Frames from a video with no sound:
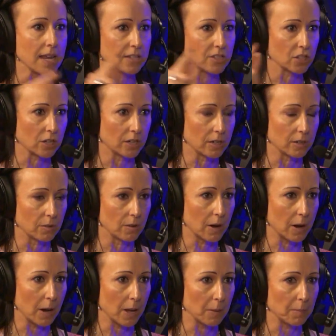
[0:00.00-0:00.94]
it's going
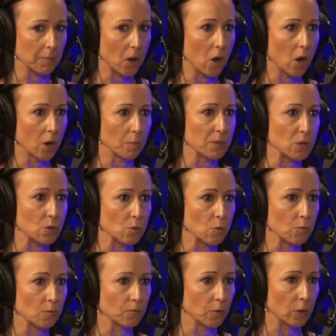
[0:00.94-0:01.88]
to harm
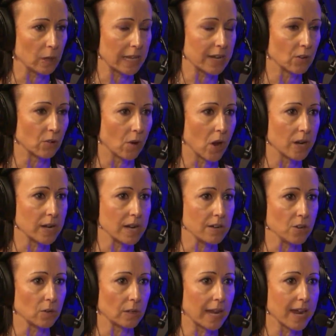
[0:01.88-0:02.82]
you for later on
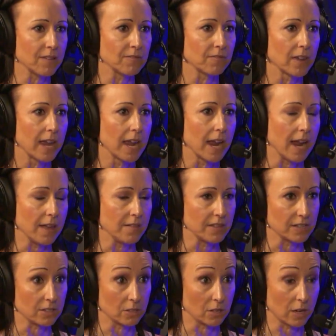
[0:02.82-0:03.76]
in your life, and
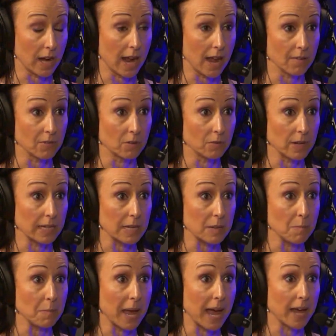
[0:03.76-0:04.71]
this is going to have a
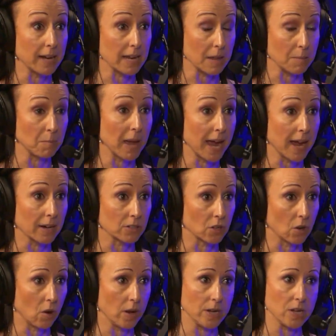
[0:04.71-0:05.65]
really bad impact
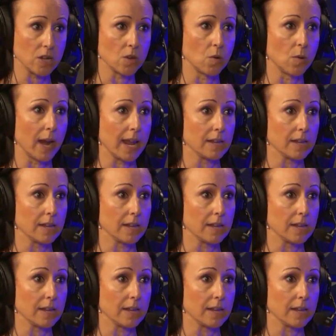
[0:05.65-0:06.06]
on you.